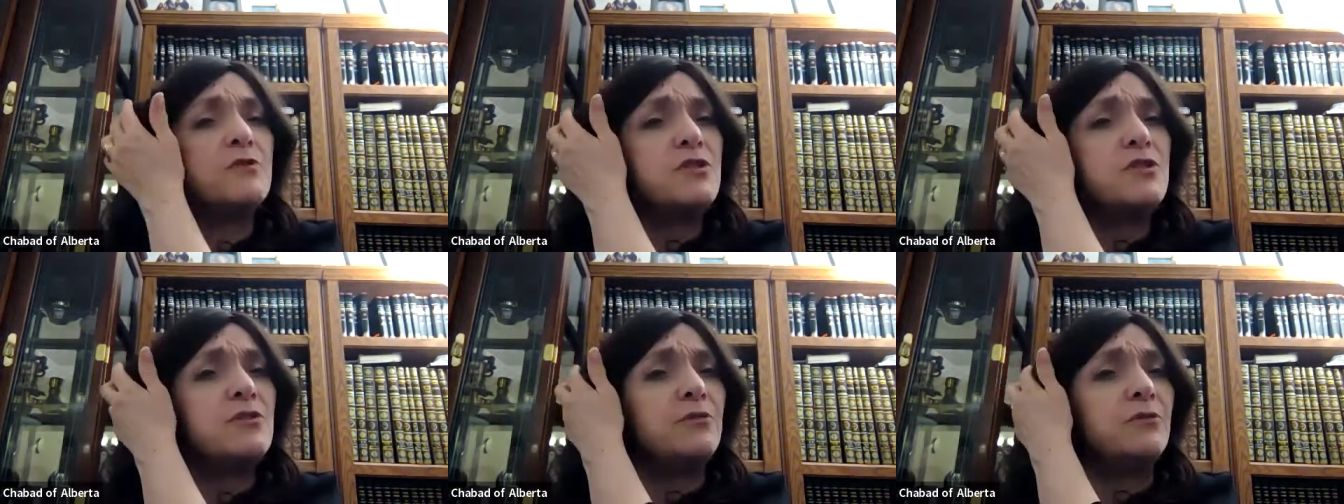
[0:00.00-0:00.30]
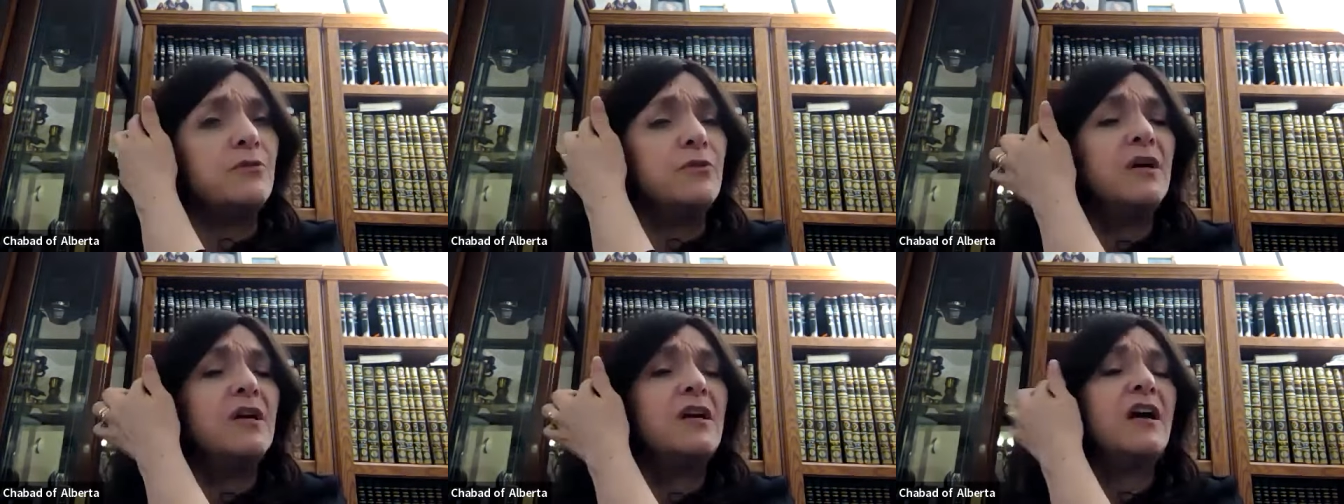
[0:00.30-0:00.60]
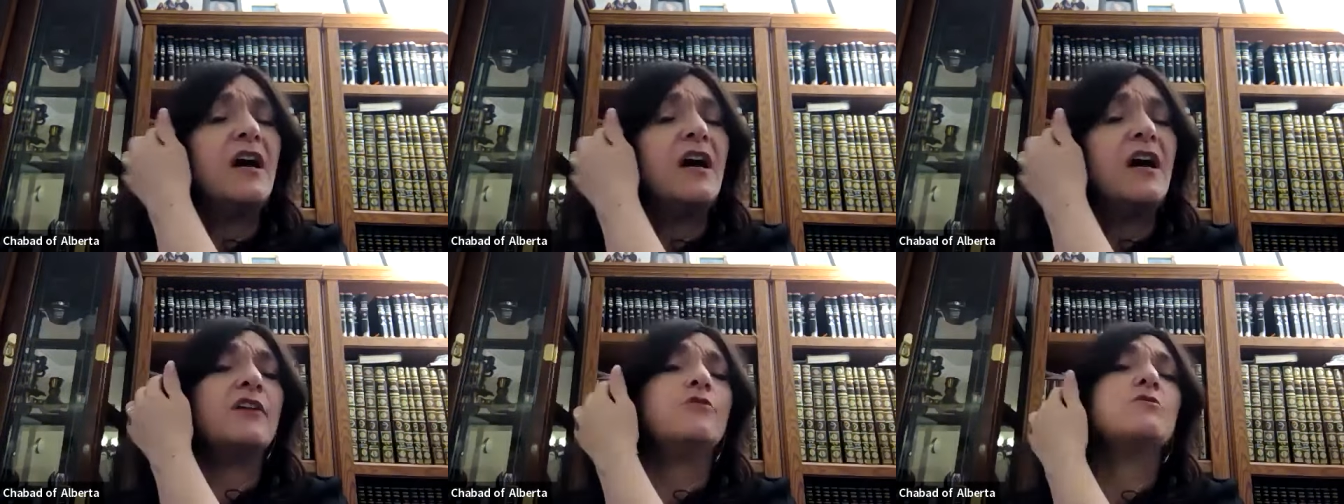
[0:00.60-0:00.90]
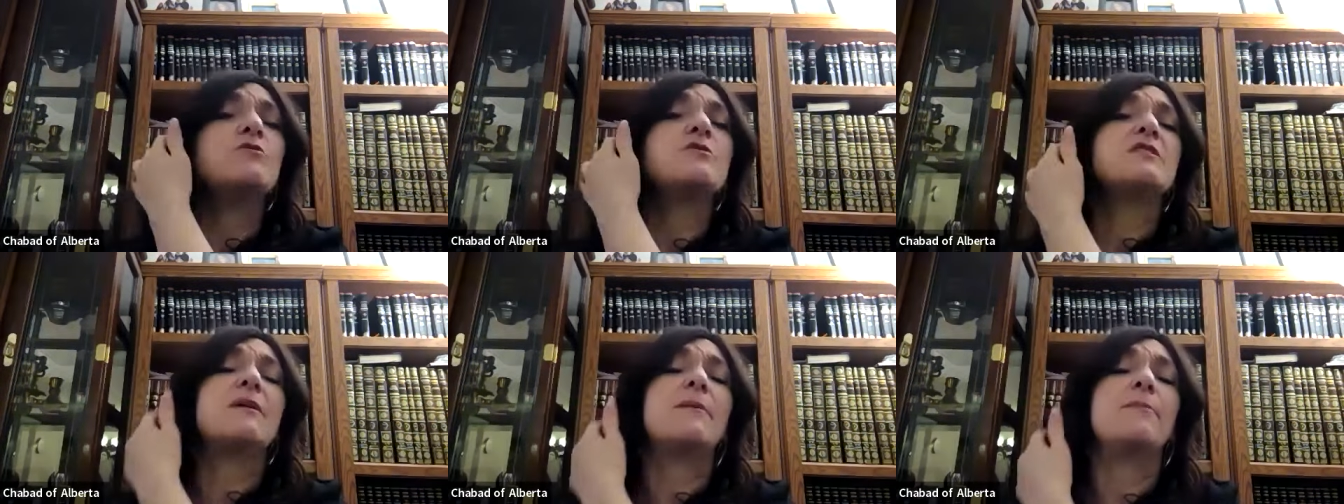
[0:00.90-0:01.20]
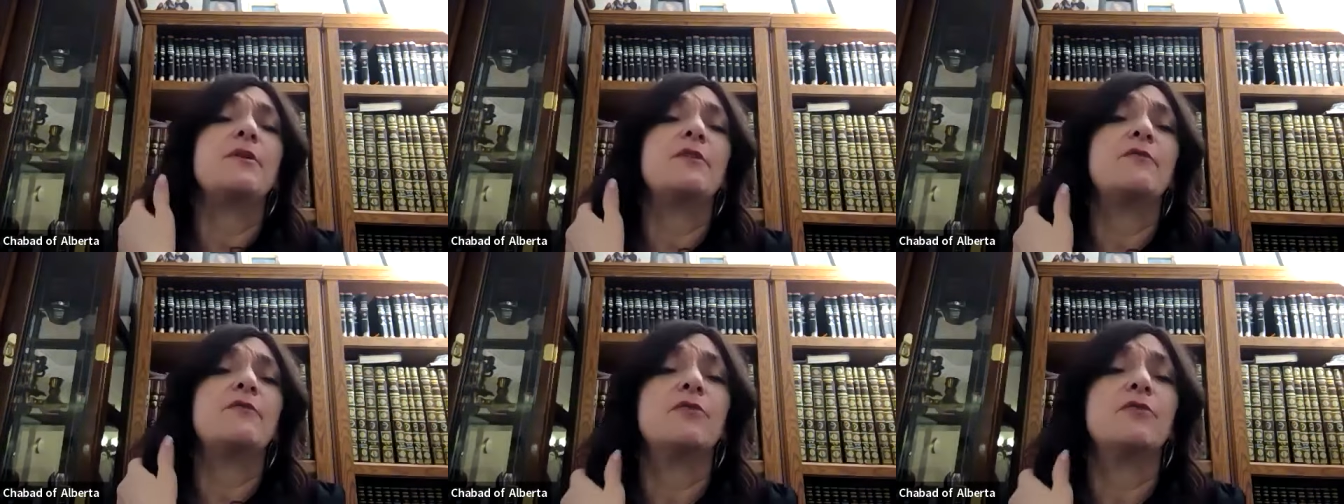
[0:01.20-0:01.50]
we do, I do
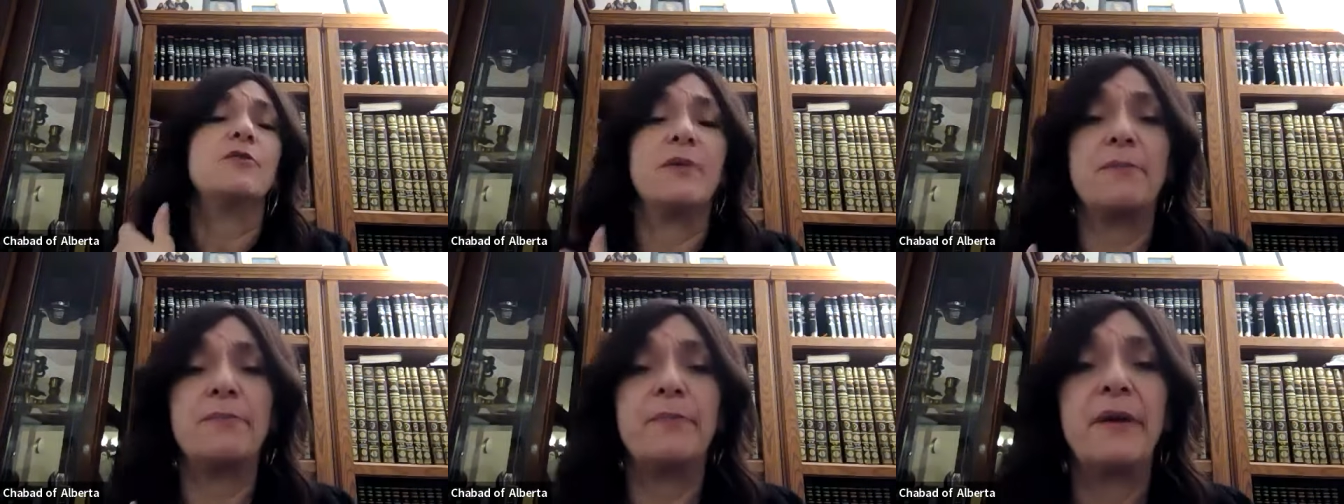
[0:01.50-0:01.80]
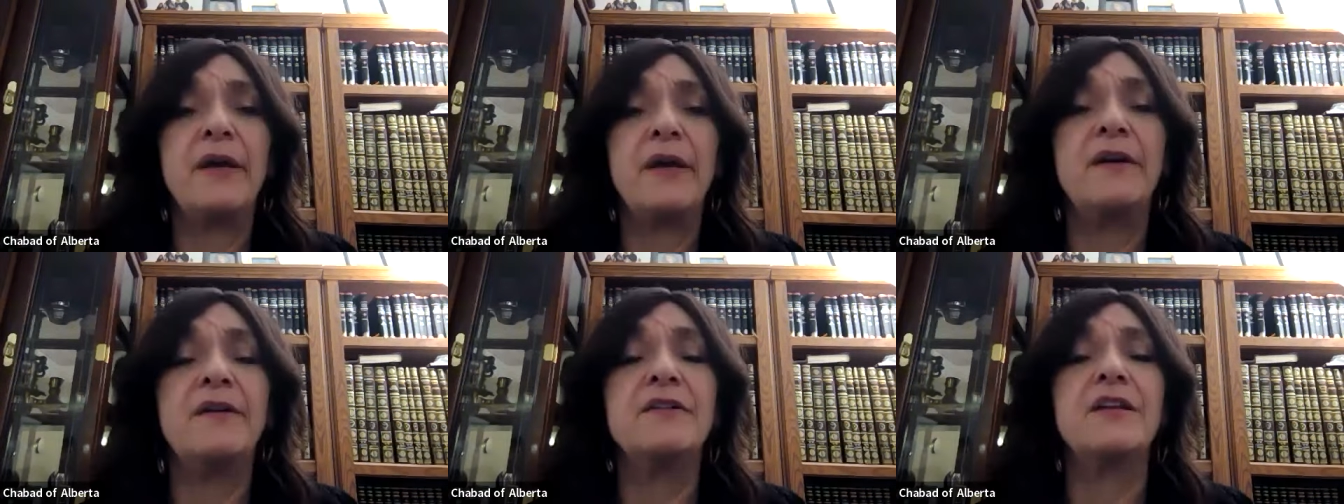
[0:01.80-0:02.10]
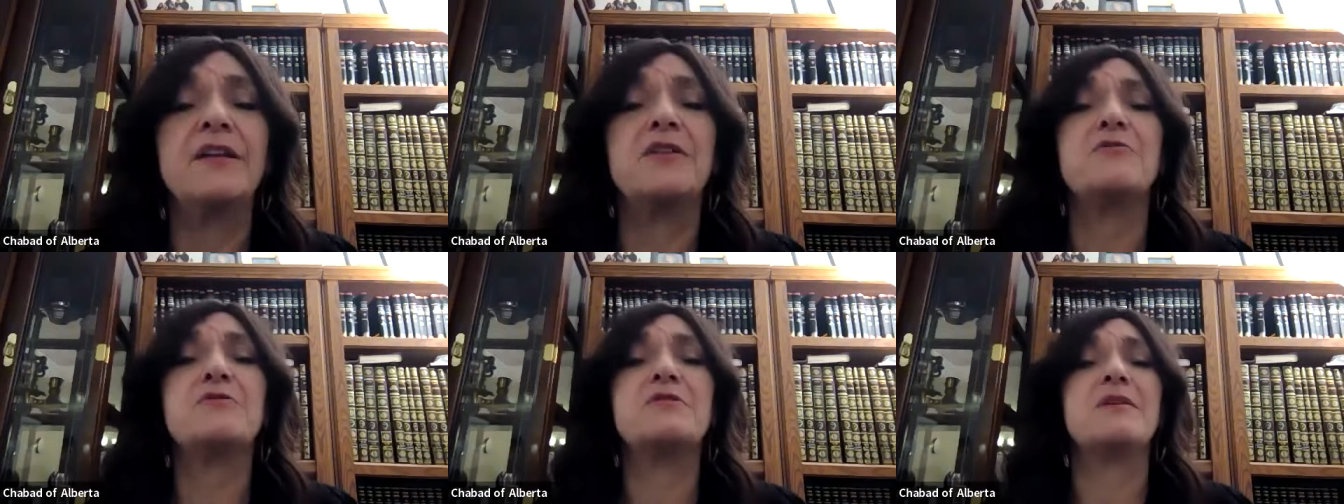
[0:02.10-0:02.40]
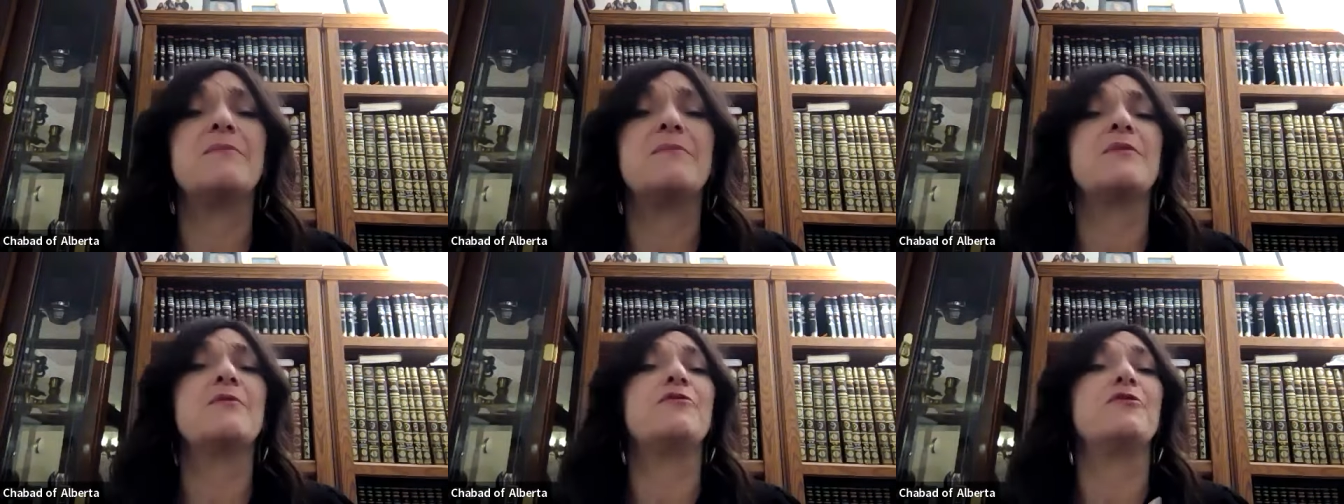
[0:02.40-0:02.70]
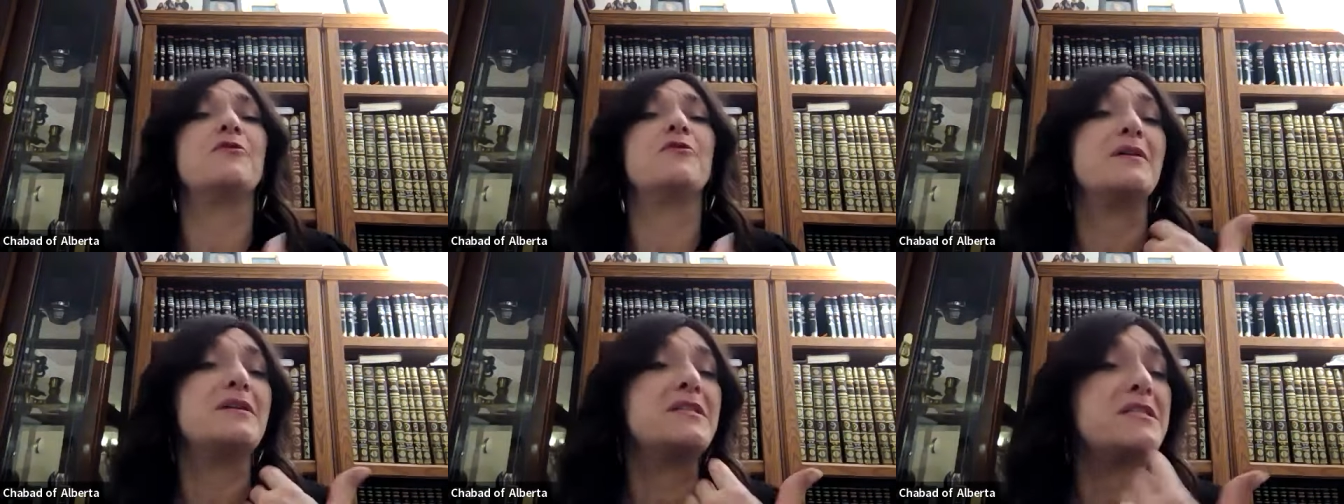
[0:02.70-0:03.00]
something for my parents, I do something
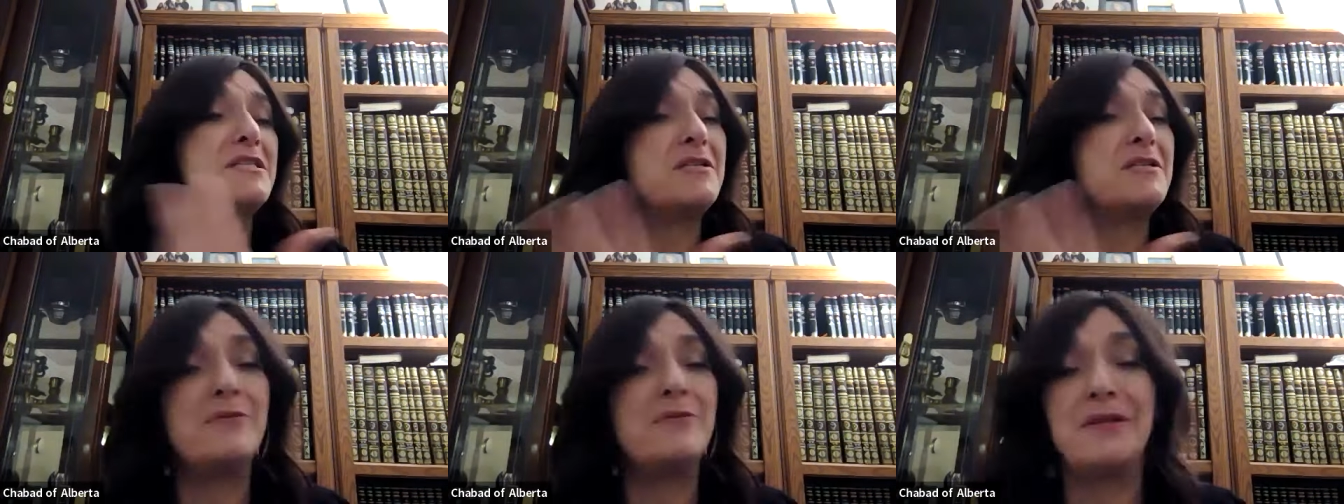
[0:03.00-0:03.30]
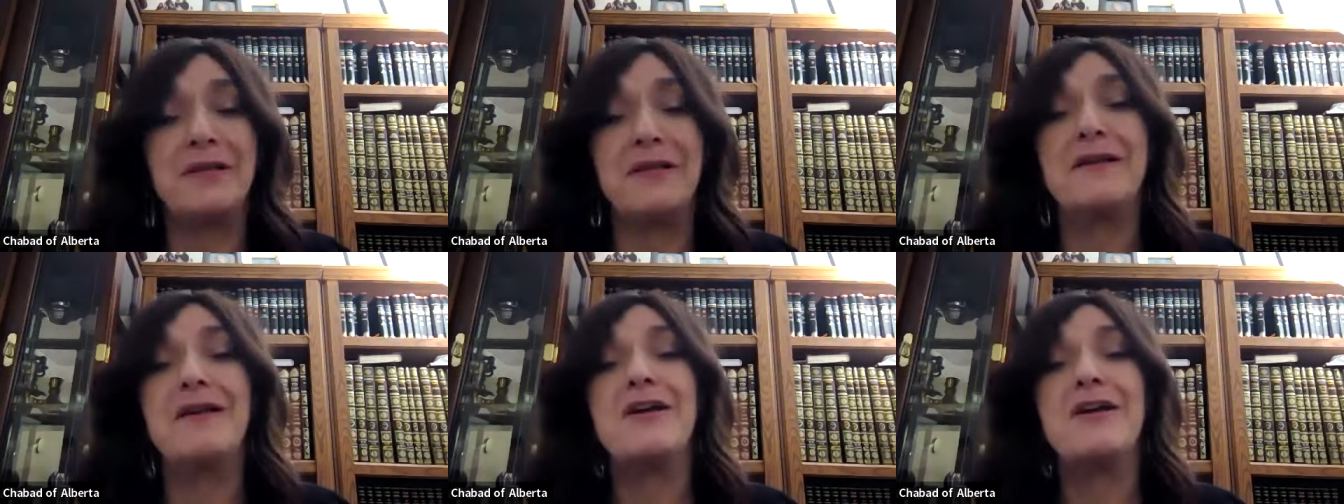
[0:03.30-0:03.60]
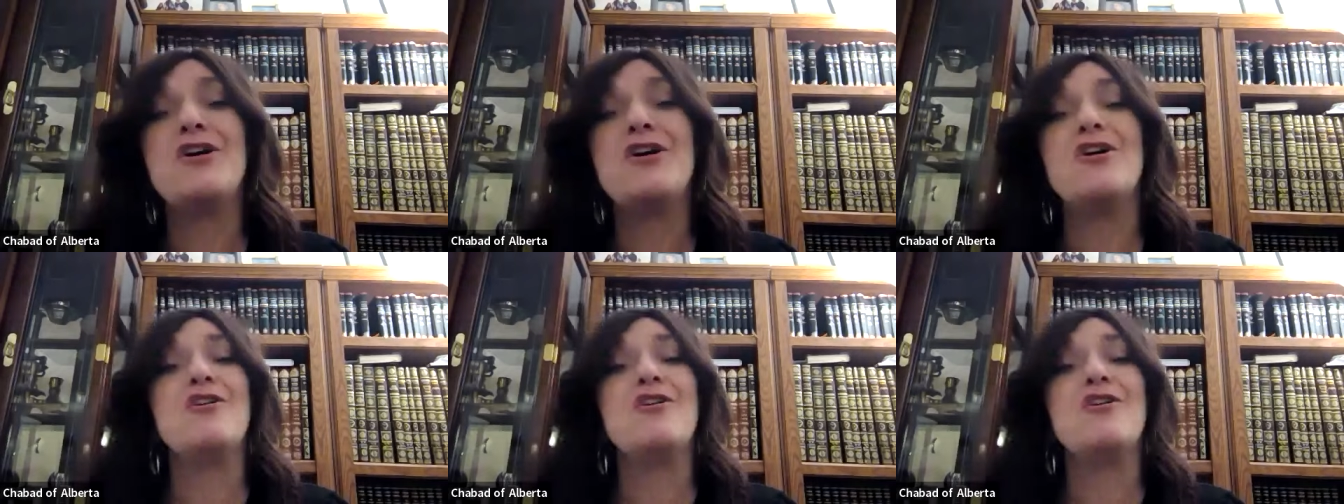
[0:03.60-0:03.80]
for my sibling,